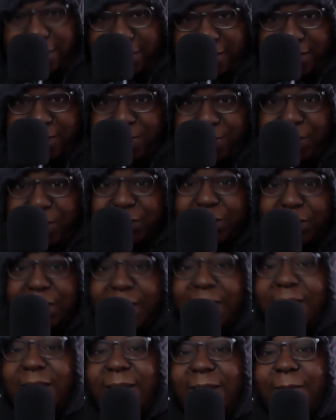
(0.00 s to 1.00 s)

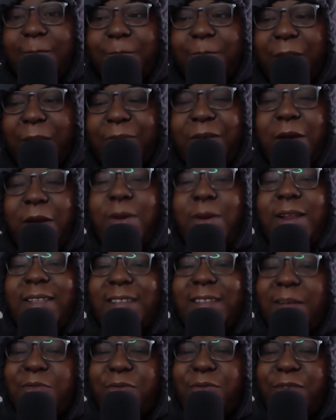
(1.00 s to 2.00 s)
especially. I think I went in
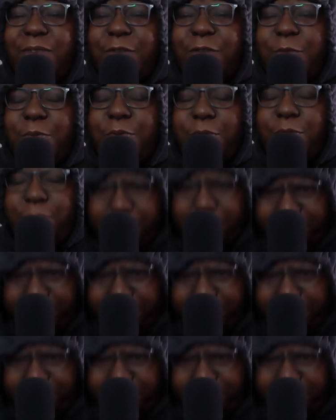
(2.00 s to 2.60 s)
depth with Liverpool.